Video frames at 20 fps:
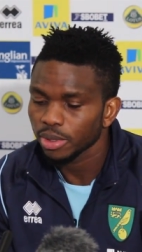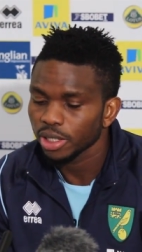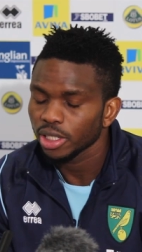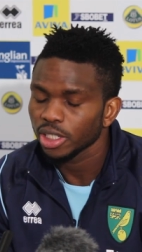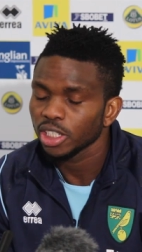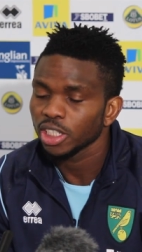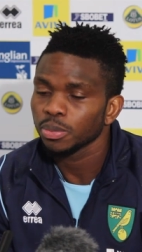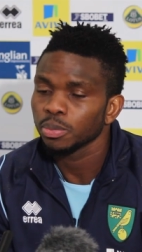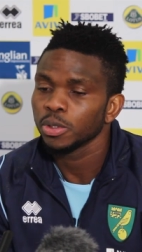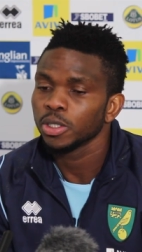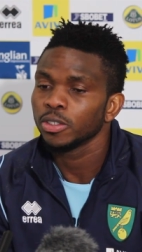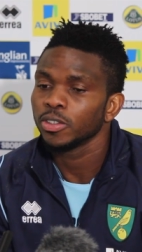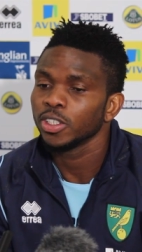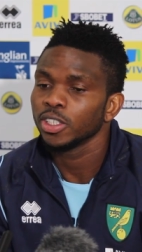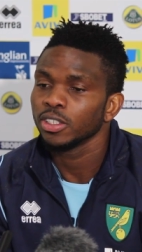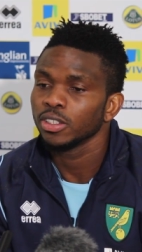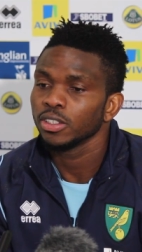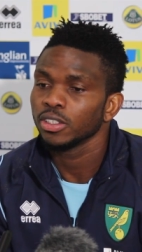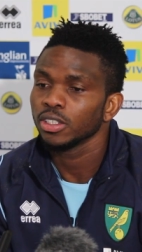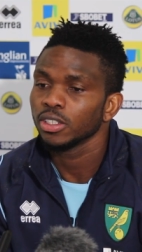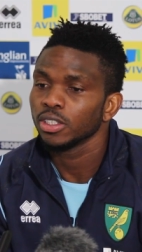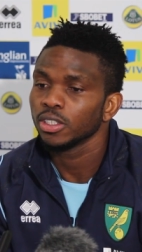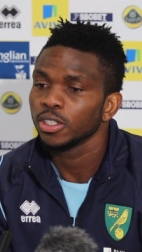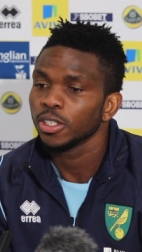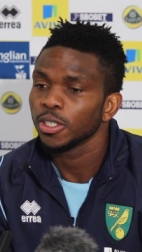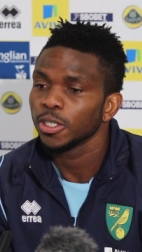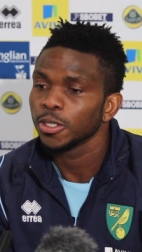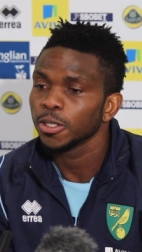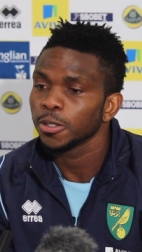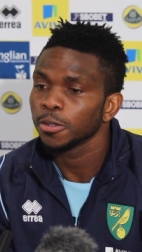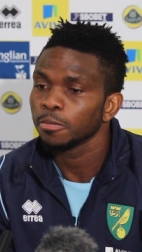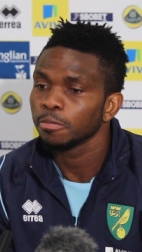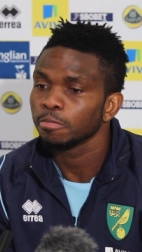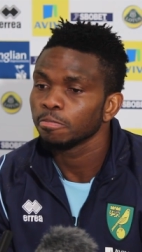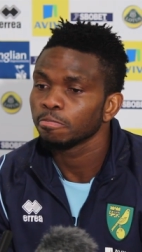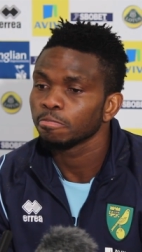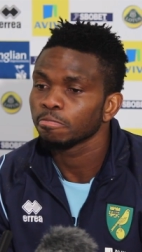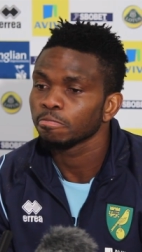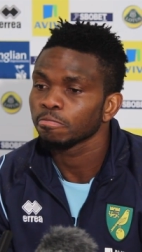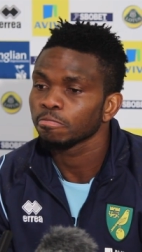my experience, and then um,
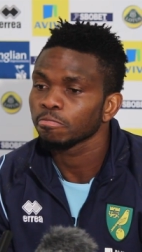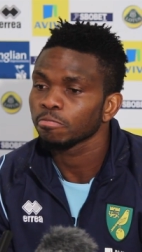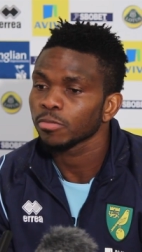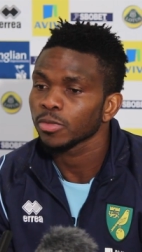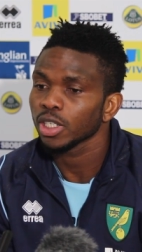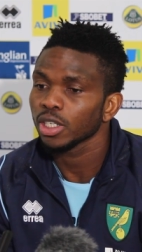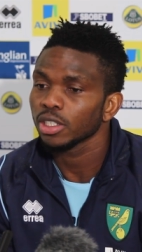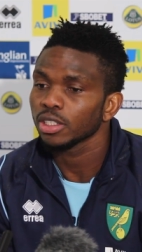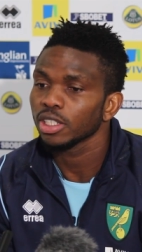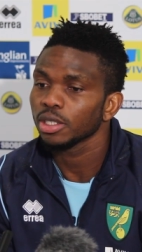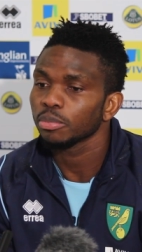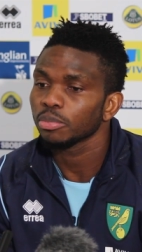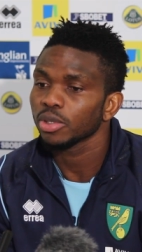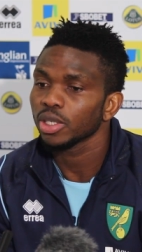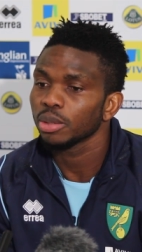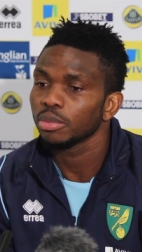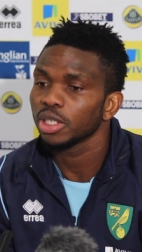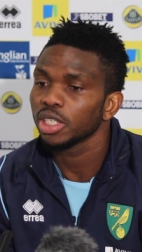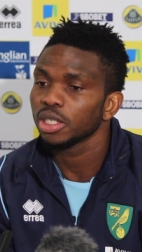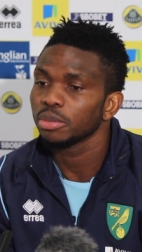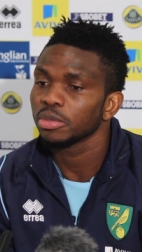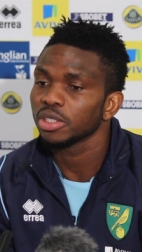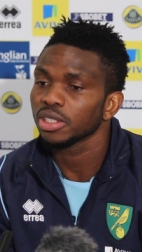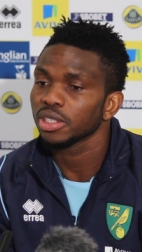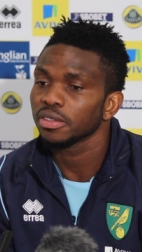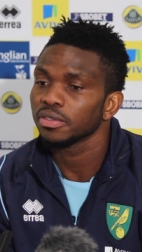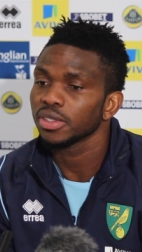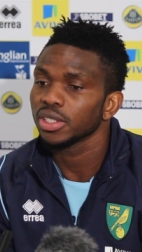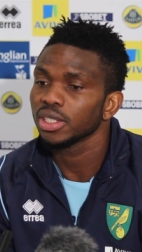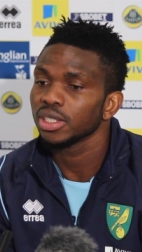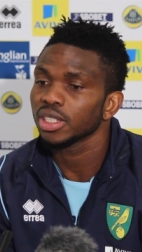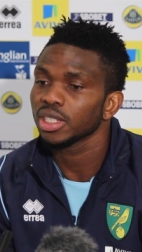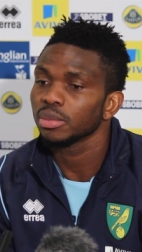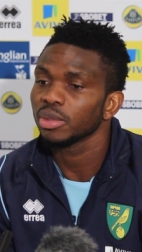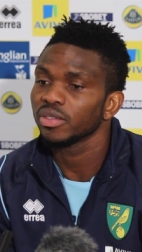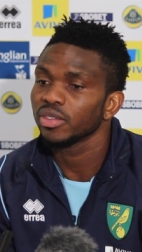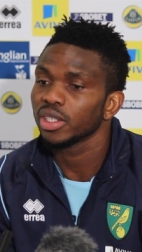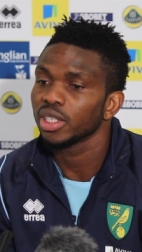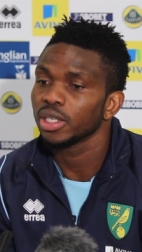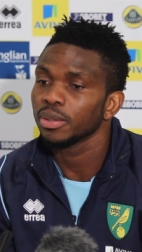I think probably he must have seen some
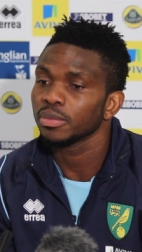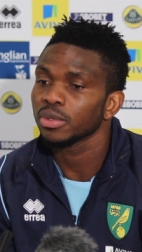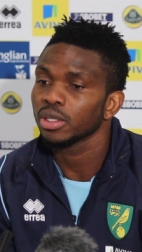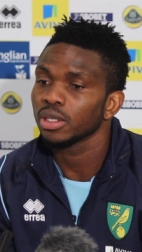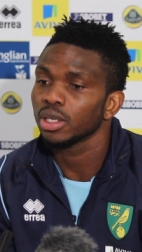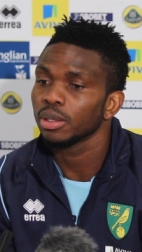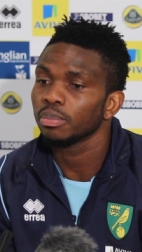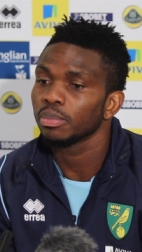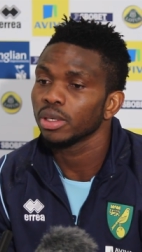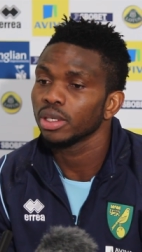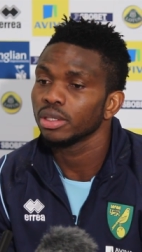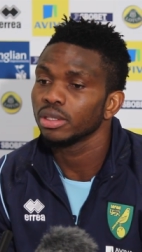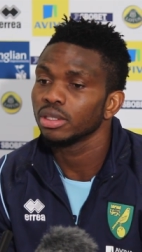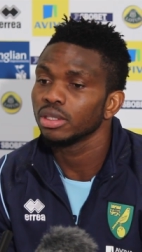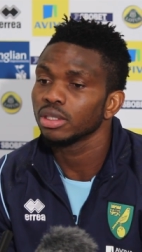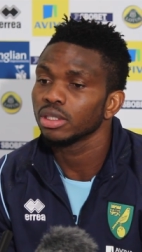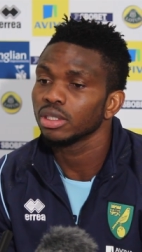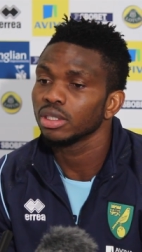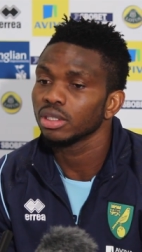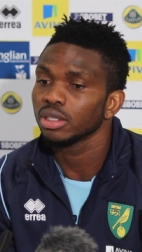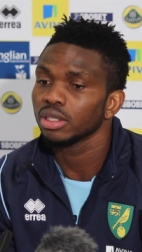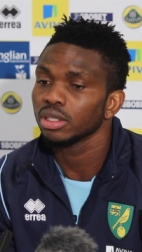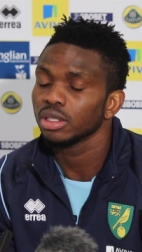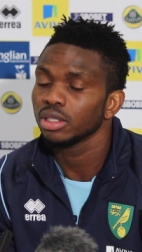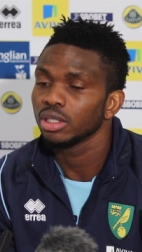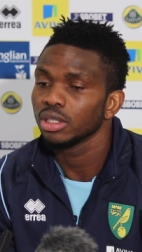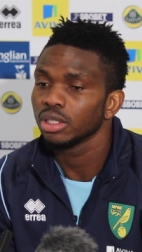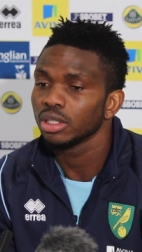of the games that I played this season.